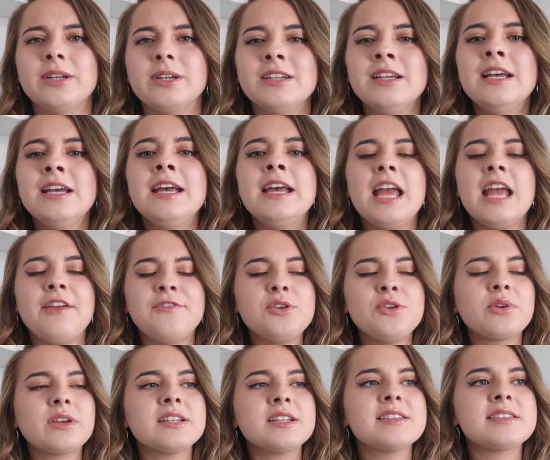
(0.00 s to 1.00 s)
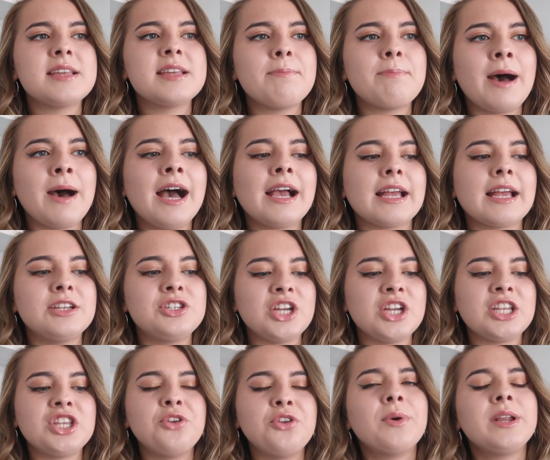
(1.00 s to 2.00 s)
And if you can sit back and
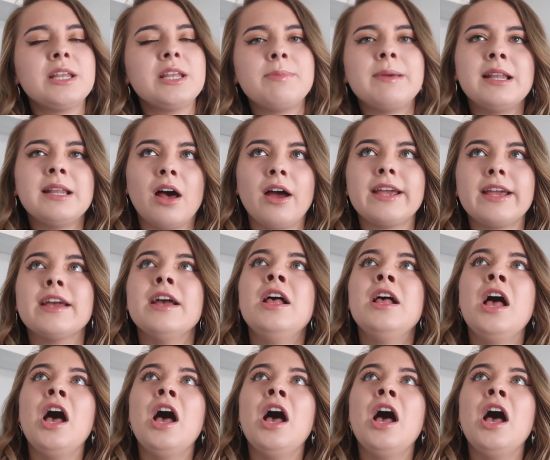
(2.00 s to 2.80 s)
genuinely be like,